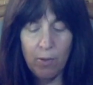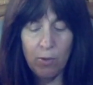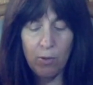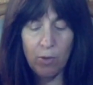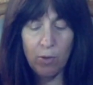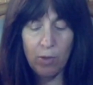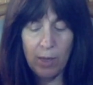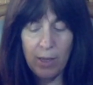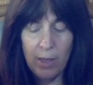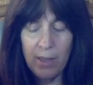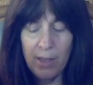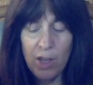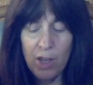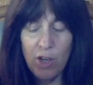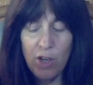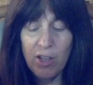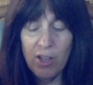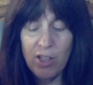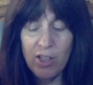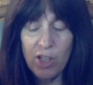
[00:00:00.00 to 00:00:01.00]
Okay,
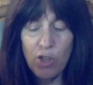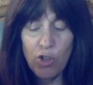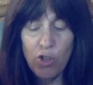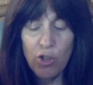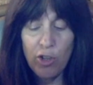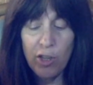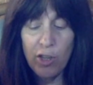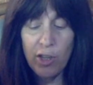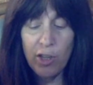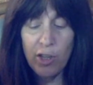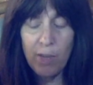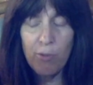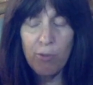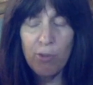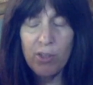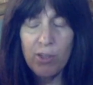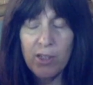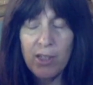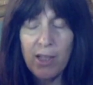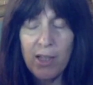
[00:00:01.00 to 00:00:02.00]
can you continue turning it up
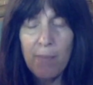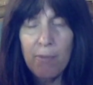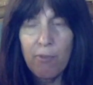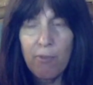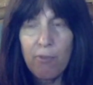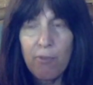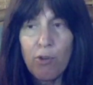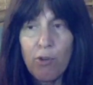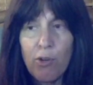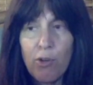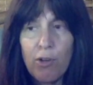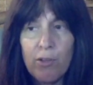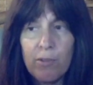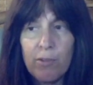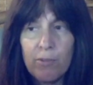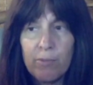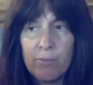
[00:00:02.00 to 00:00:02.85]
or does it stop at a 4?